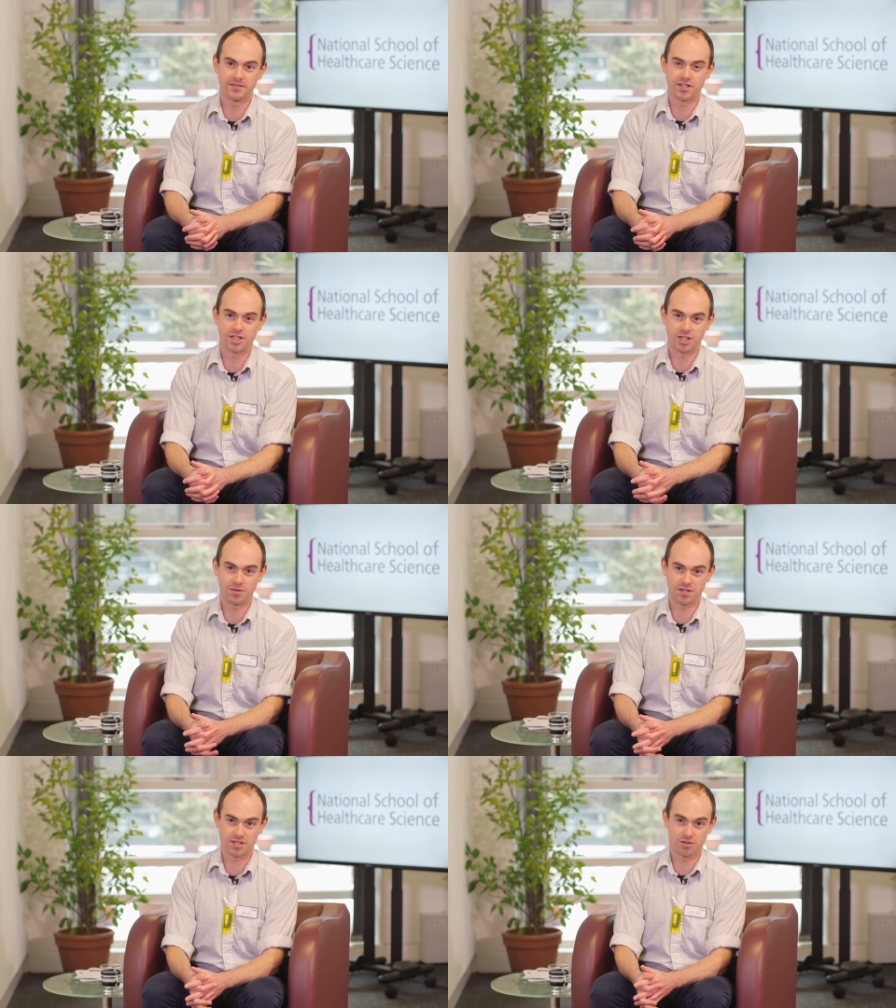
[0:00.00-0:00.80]
If the
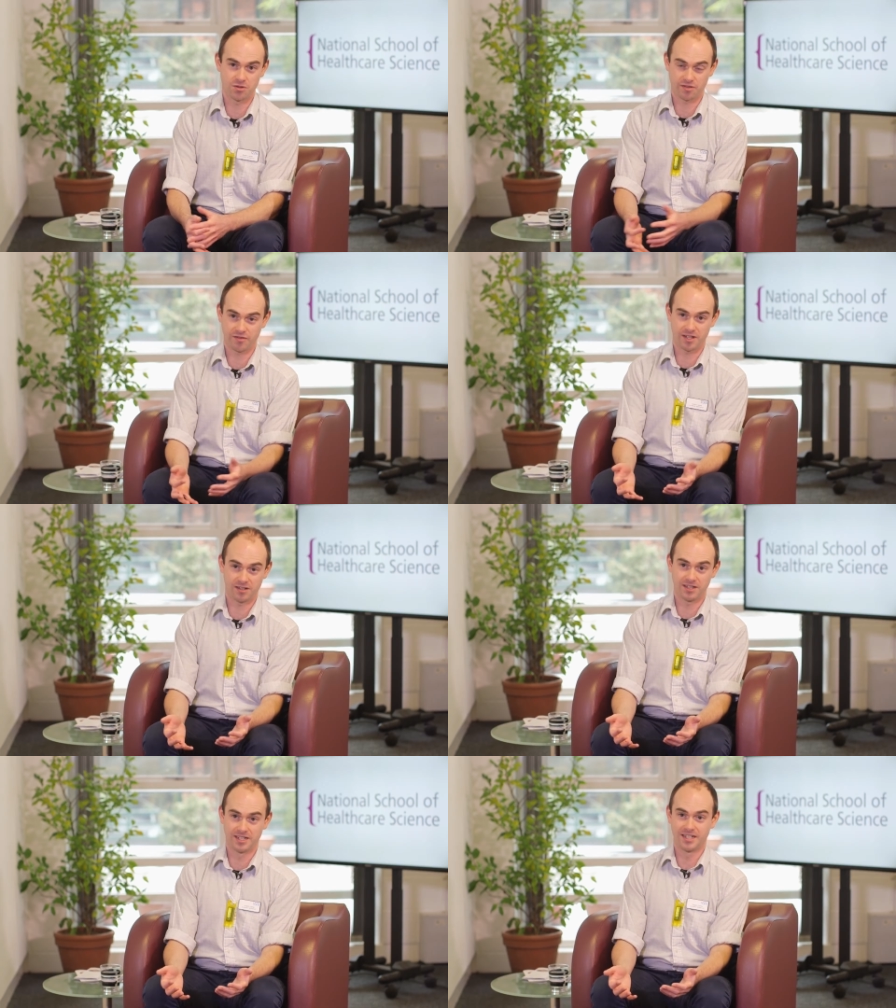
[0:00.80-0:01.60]
student does
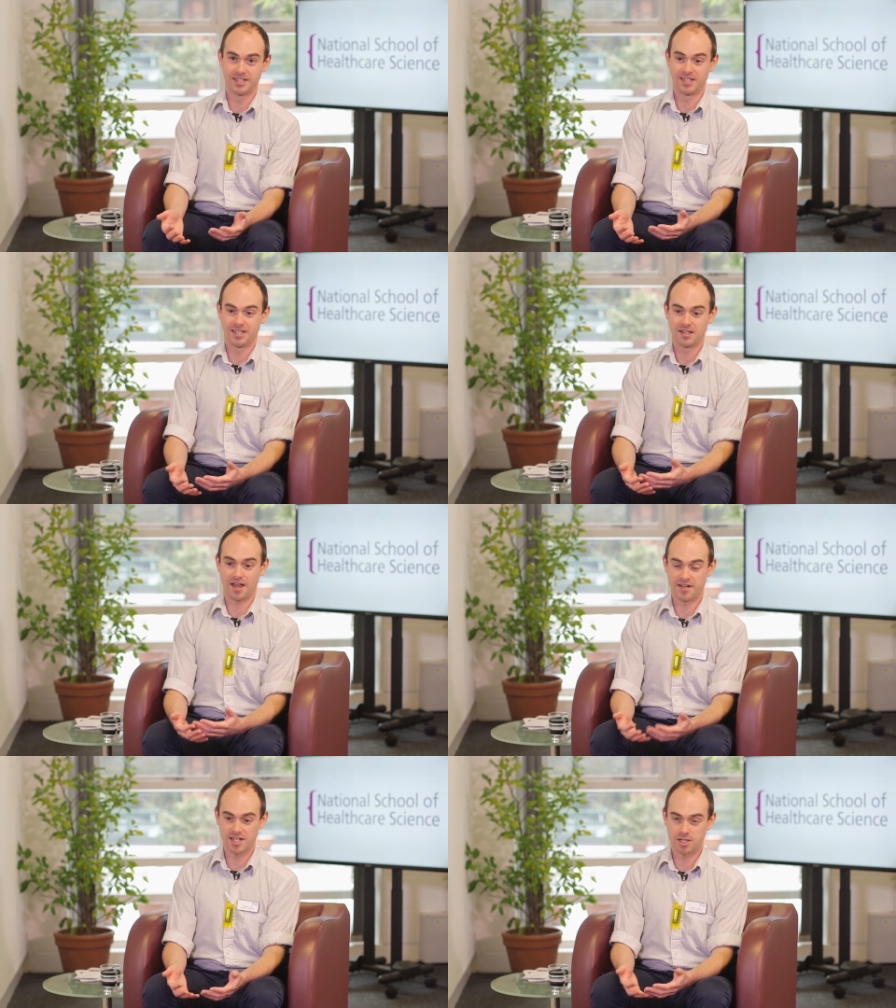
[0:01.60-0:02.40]
feel
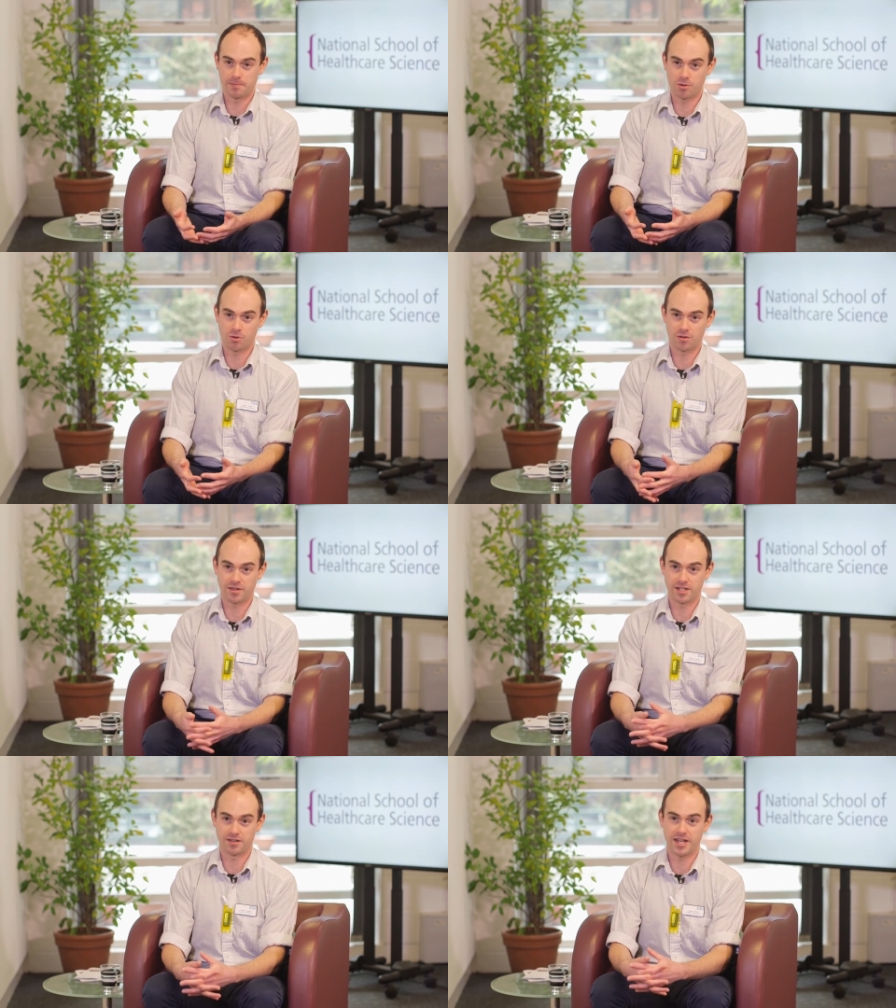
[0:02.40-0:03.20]
that they need
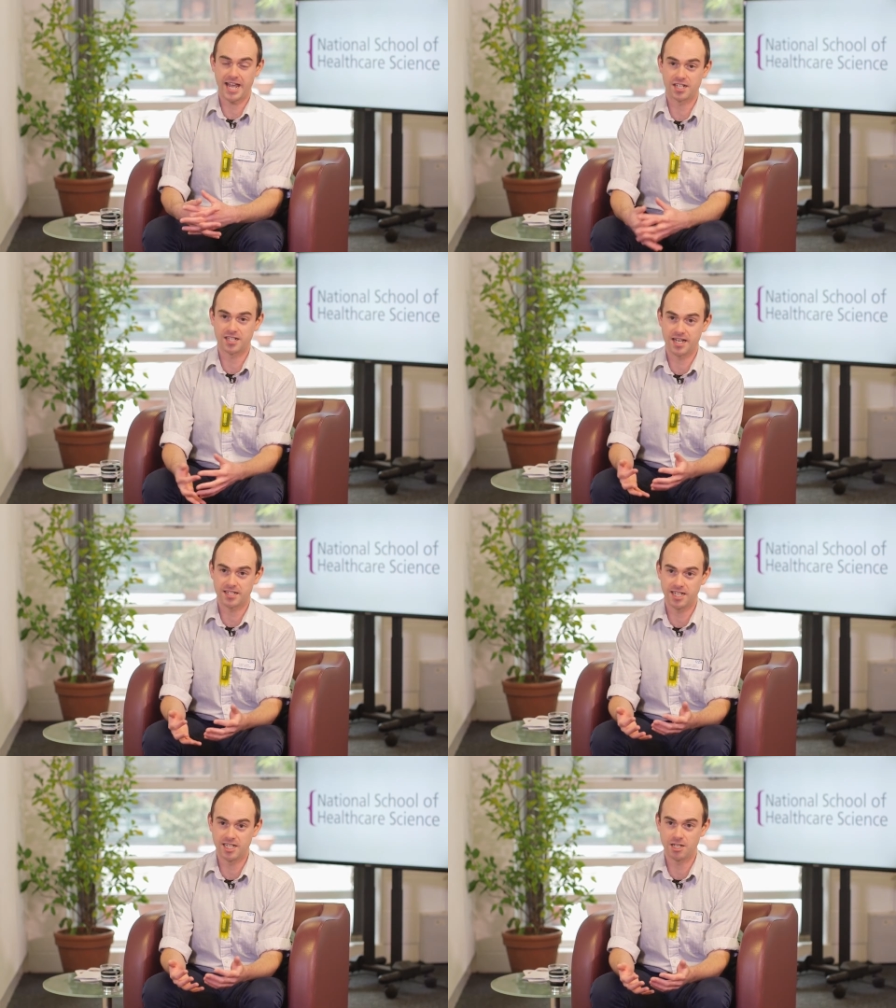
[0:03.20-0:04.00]
support, the
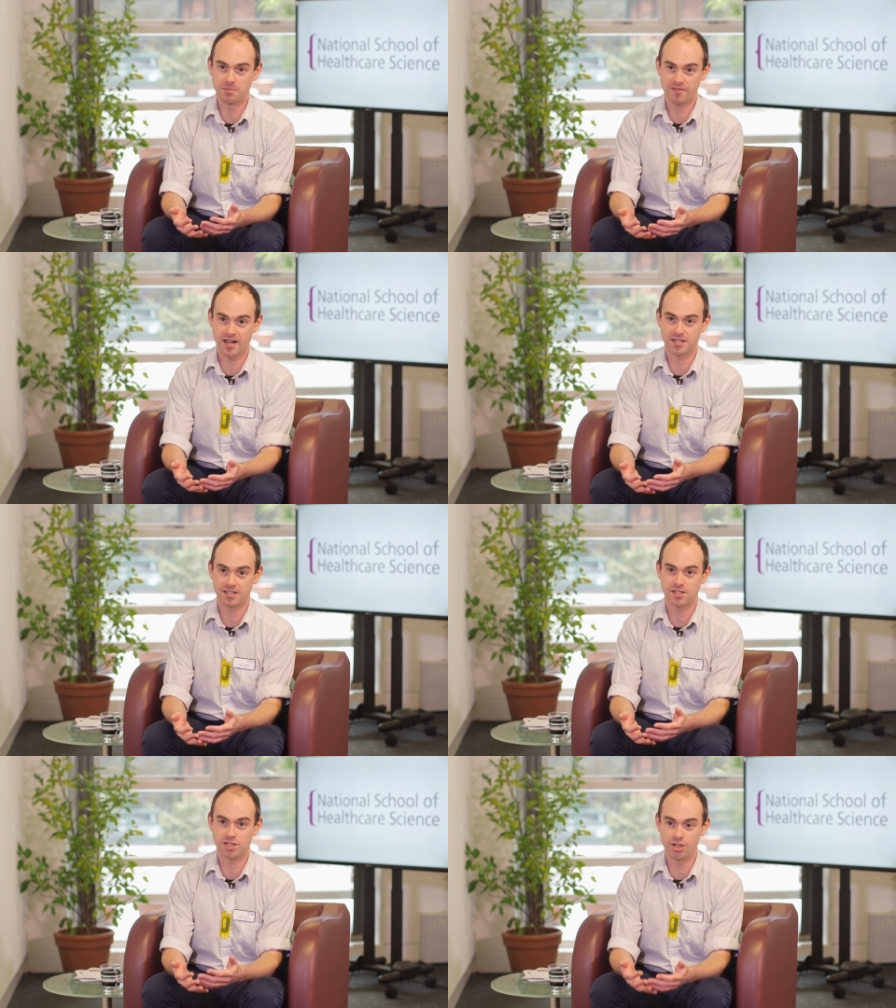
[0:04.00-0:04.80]
HSST
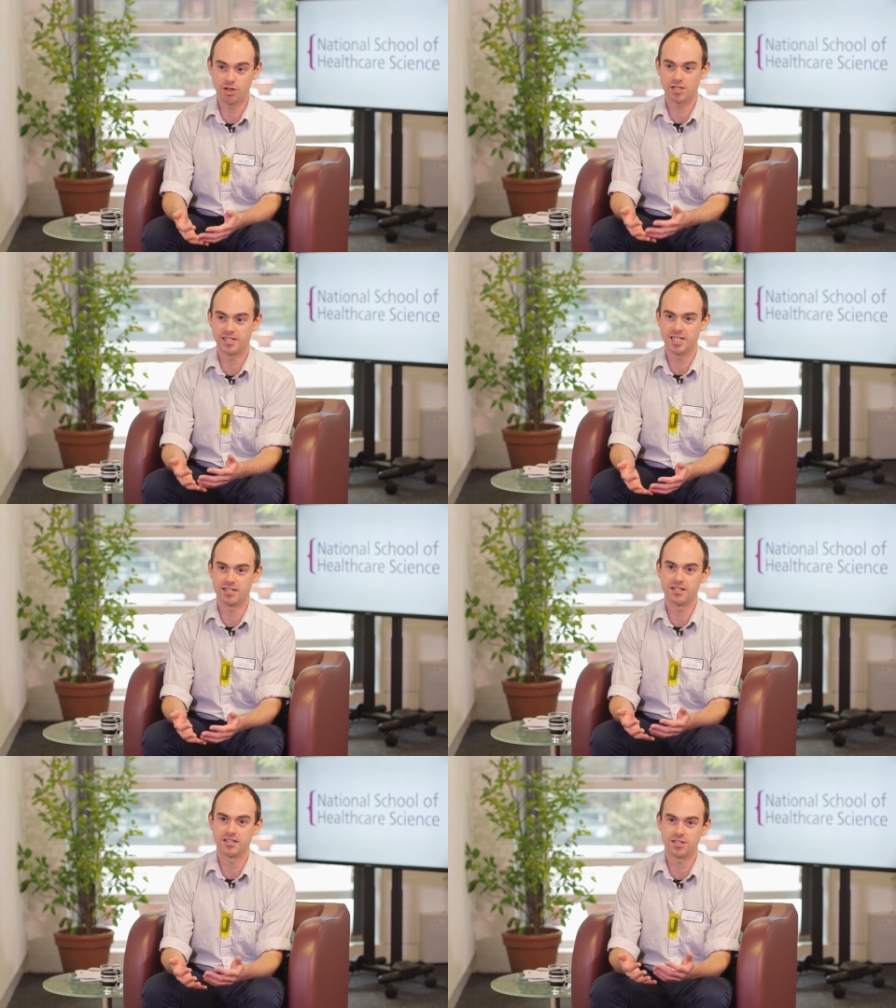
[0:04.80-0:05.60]
supervisor certainly
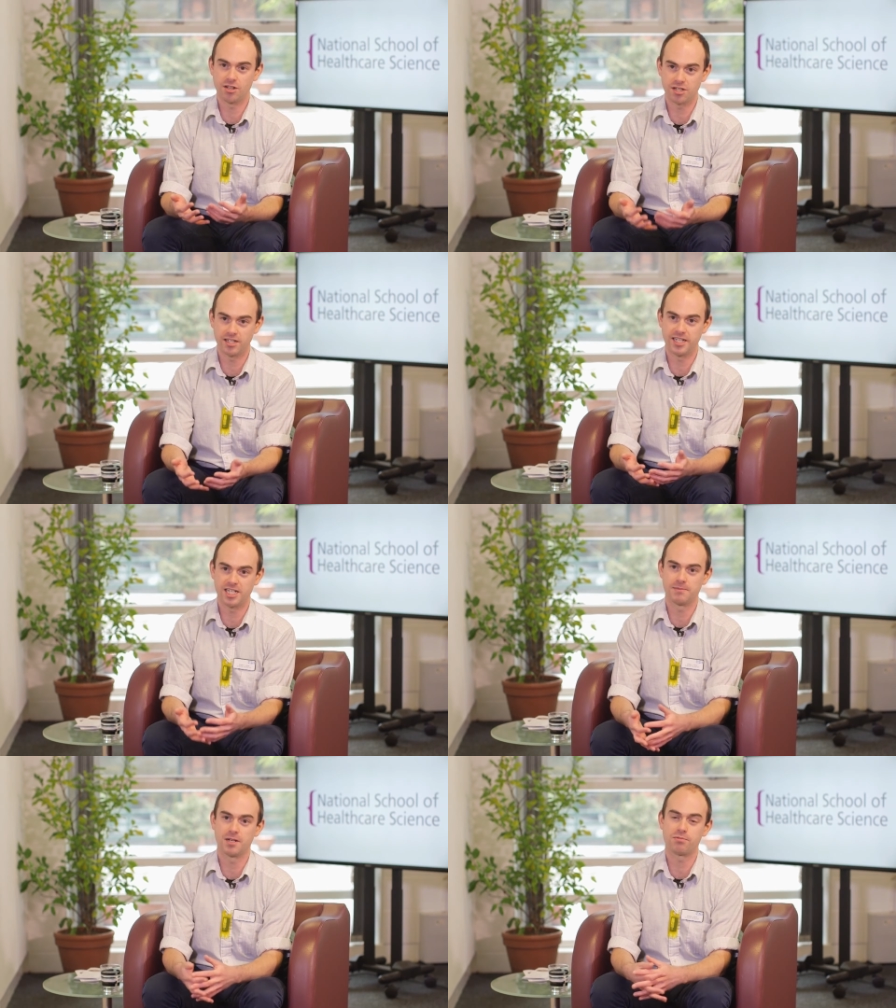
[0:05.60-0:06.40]

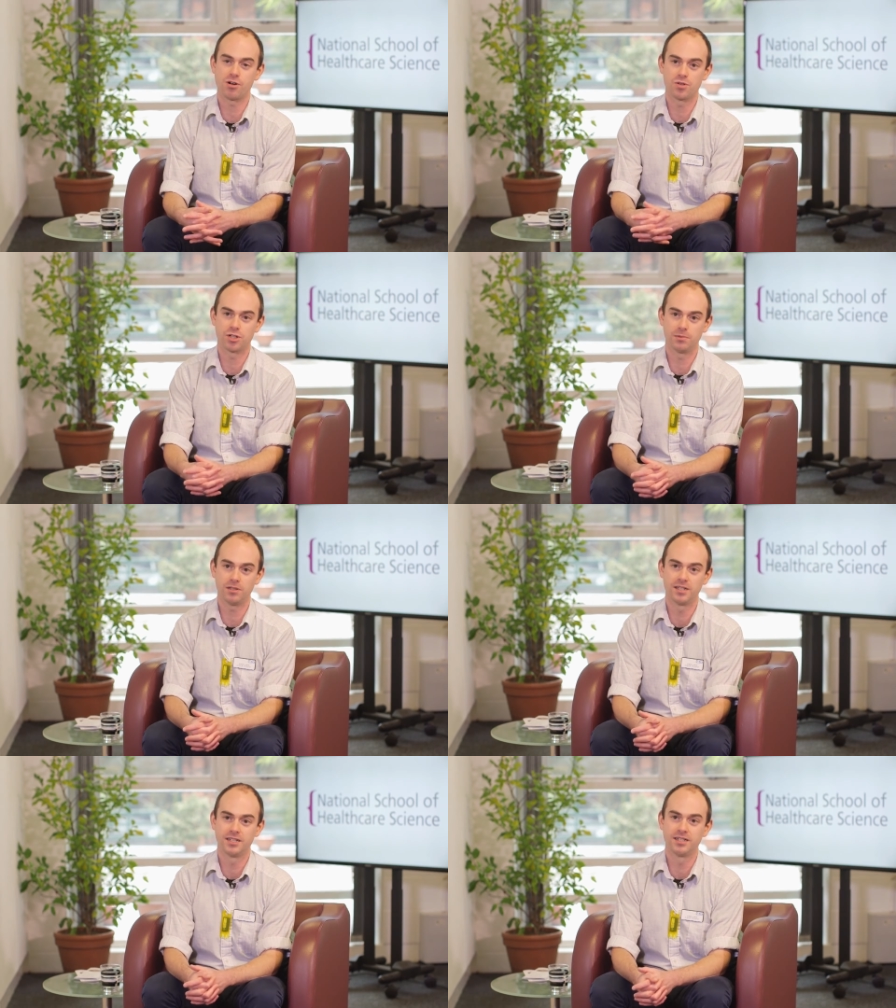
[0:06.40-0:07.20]
needs to be approachable